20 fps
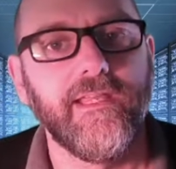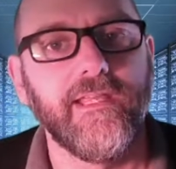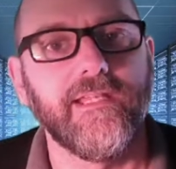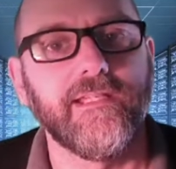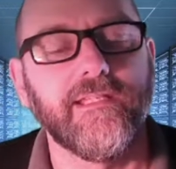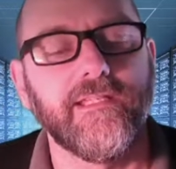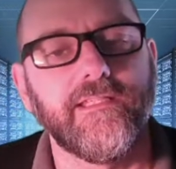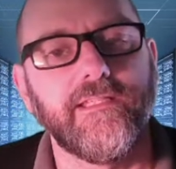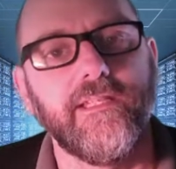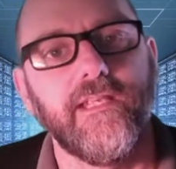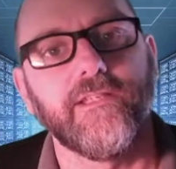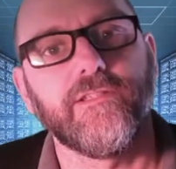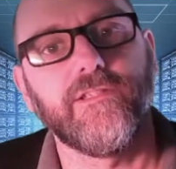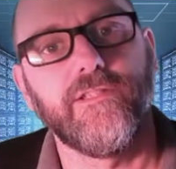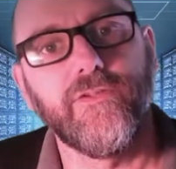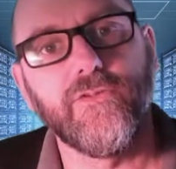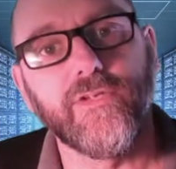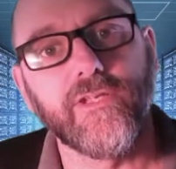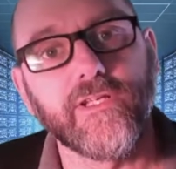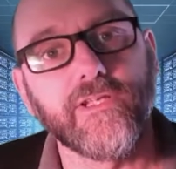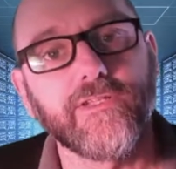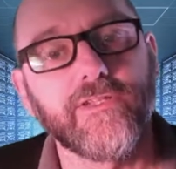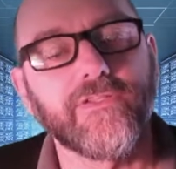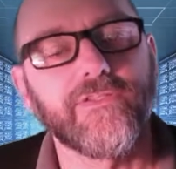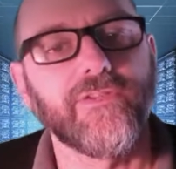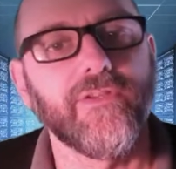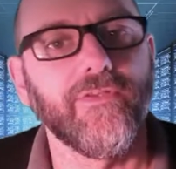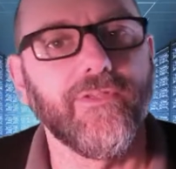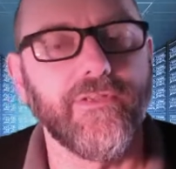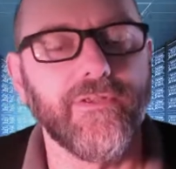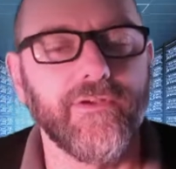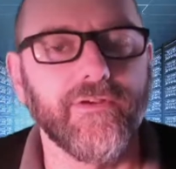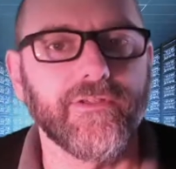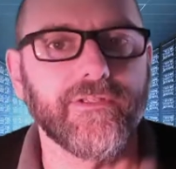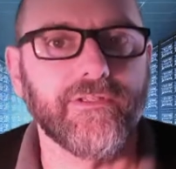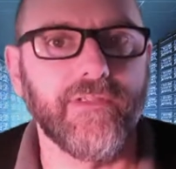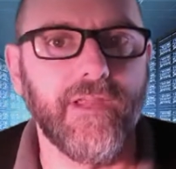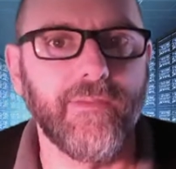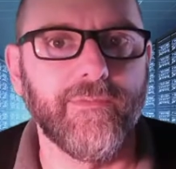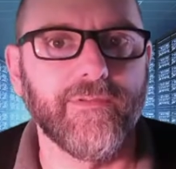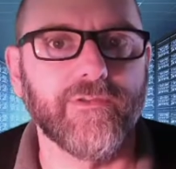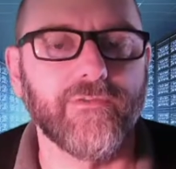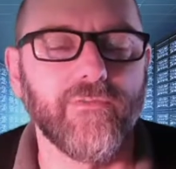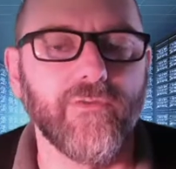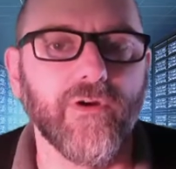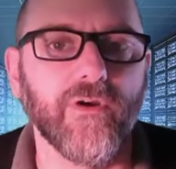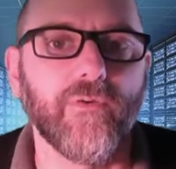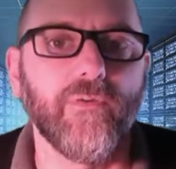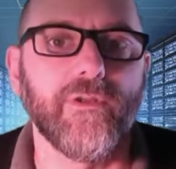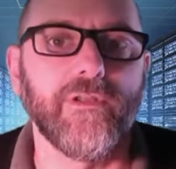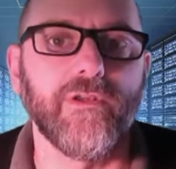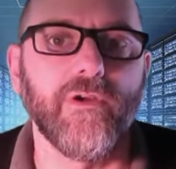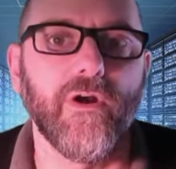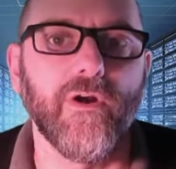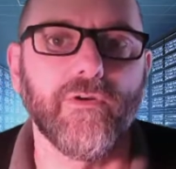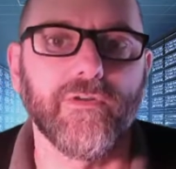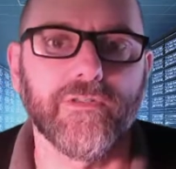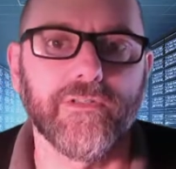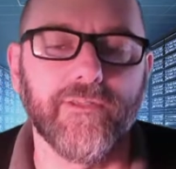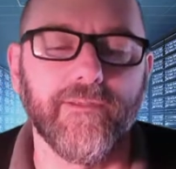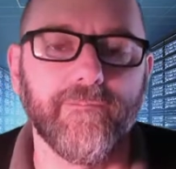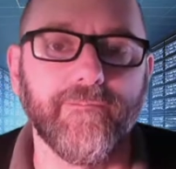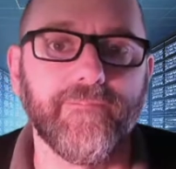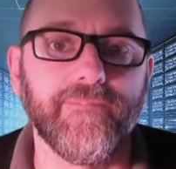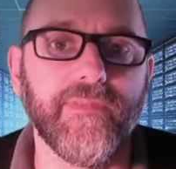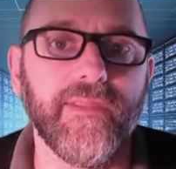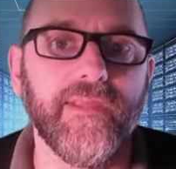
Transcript: into CSUNIX so that your assignments work when you host them.